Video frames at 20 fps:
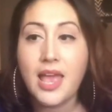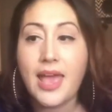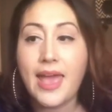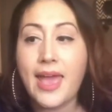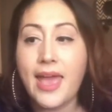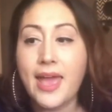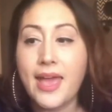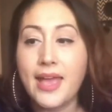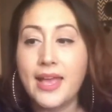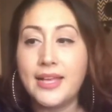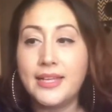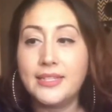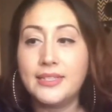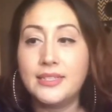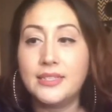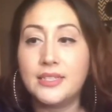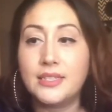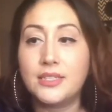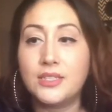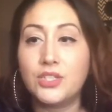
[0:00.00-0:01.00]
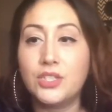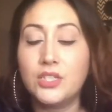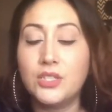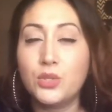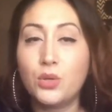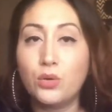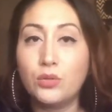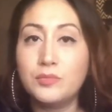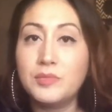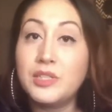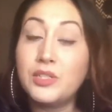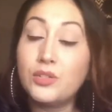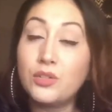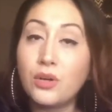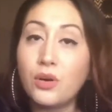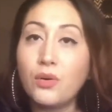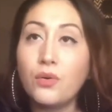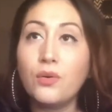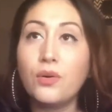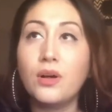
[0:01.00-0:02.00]
and she told me, you
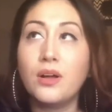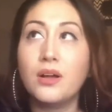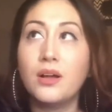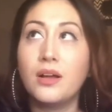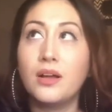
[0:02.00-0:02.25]
know,